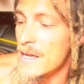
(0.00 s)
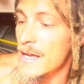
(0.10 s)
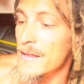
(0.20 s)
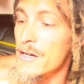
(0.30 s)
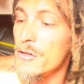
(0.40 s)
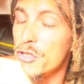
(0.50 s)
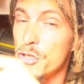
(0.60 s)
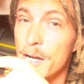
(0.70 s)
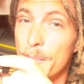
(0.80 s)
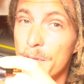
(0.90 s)
and they don't
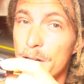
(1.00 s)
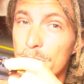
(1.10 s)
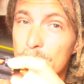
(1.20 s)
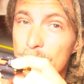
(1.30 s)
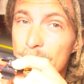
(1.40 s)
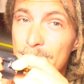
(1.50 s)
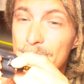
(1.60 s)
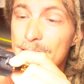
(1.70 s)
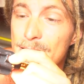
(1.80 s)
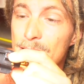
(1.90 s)
trip, they don't do
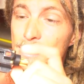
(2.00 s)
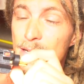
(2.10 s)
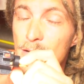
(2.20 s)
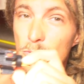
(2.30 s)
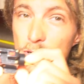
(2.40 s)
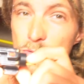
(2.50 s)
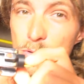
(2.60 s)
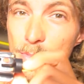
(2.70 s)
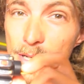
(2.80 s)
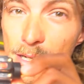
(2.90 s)
this, which
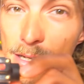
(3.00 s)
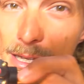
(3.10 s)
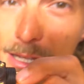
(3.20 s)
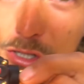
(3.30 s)
would be it